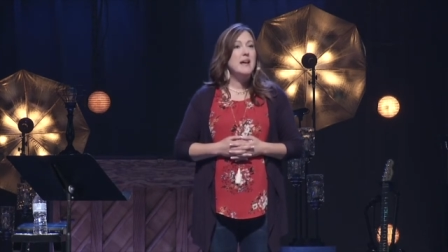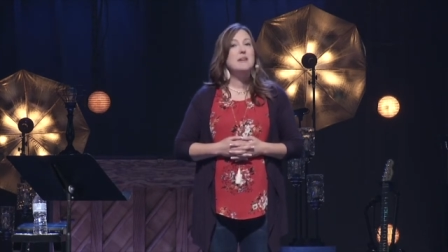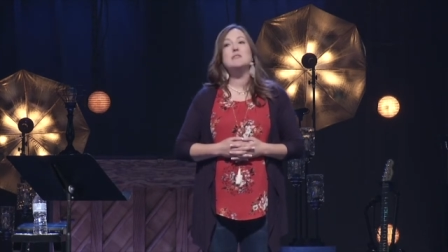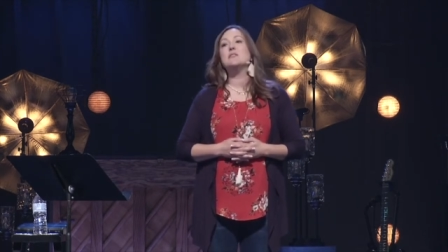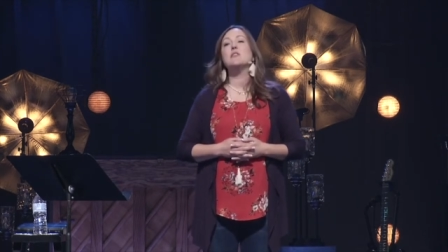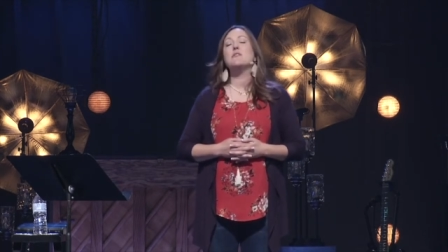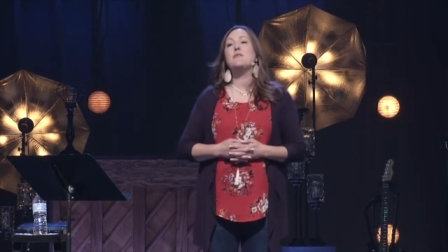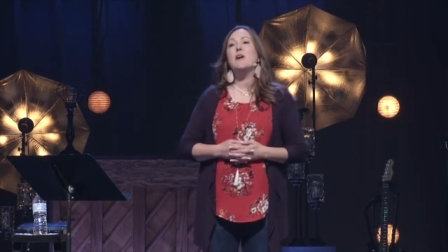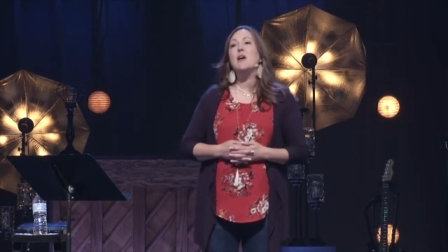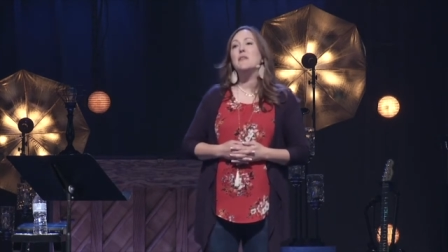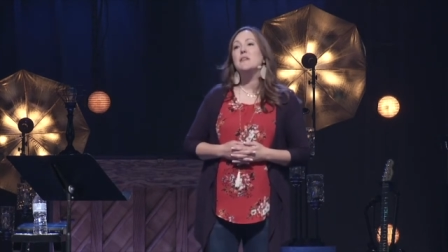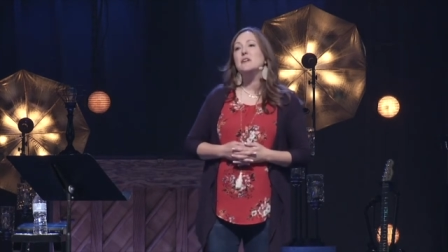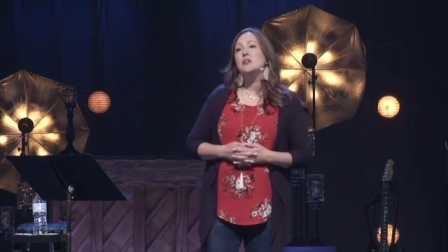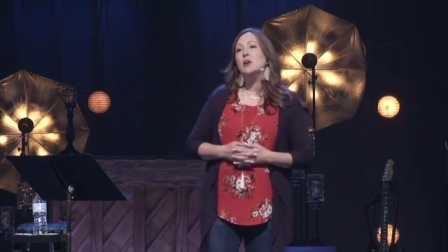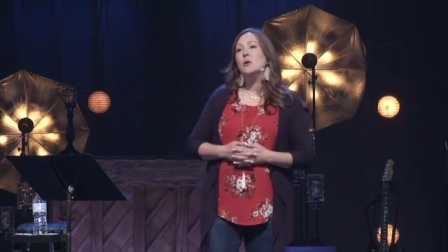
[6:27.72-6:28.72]
Have you ever
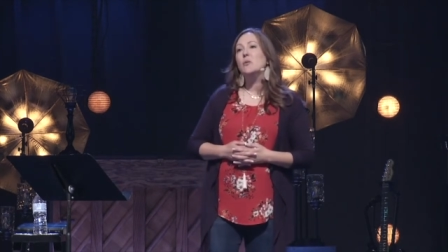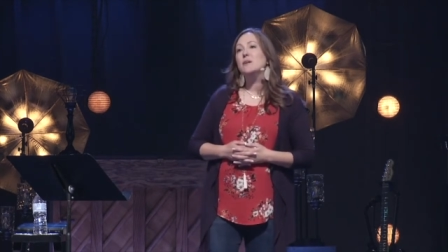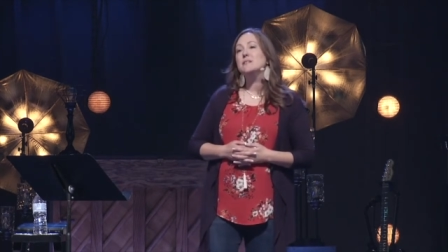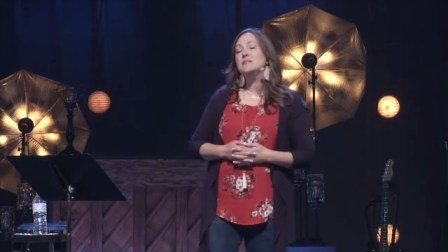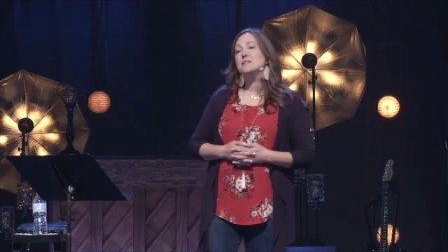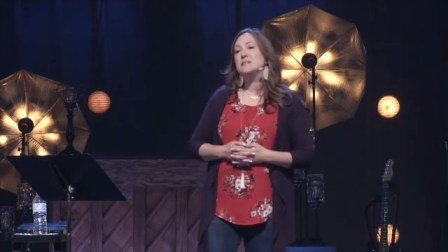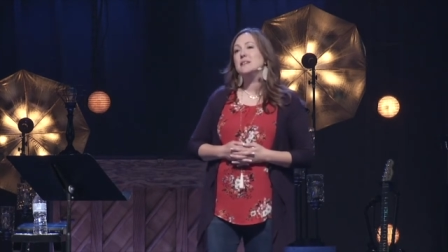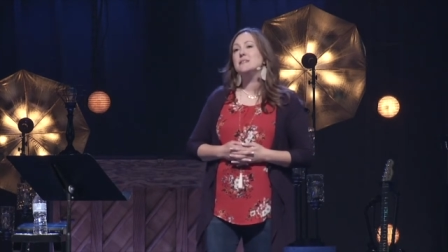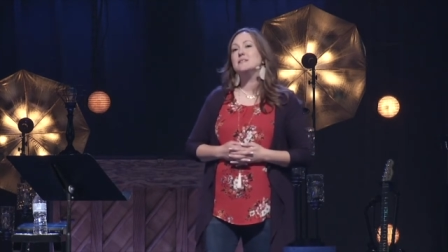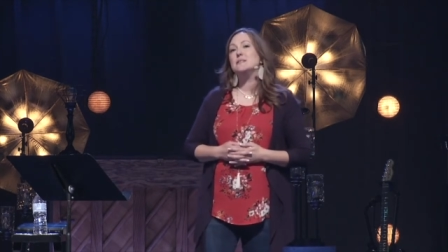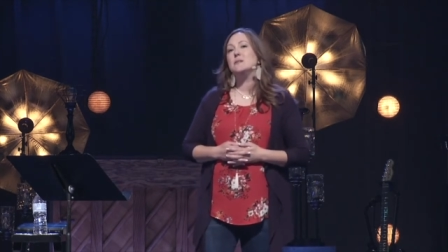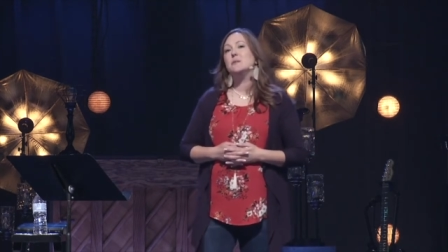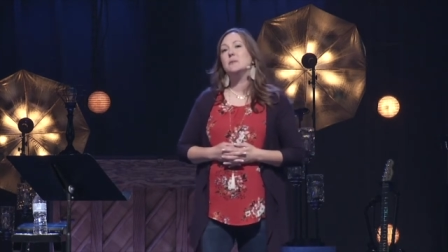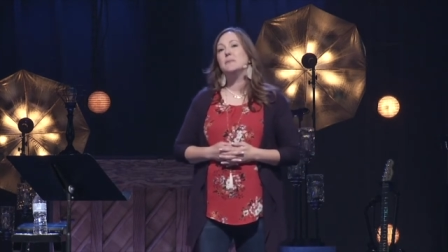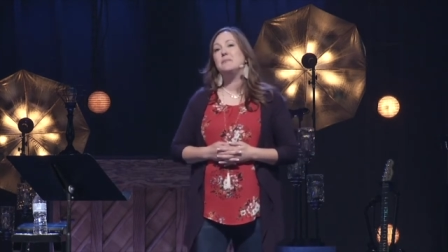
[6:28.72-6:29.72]
felt that no one sees
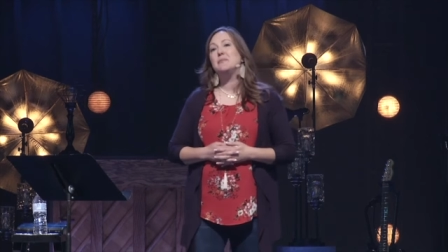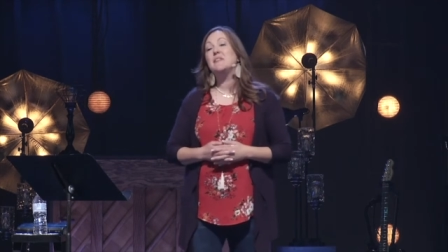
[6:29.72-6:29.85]
you?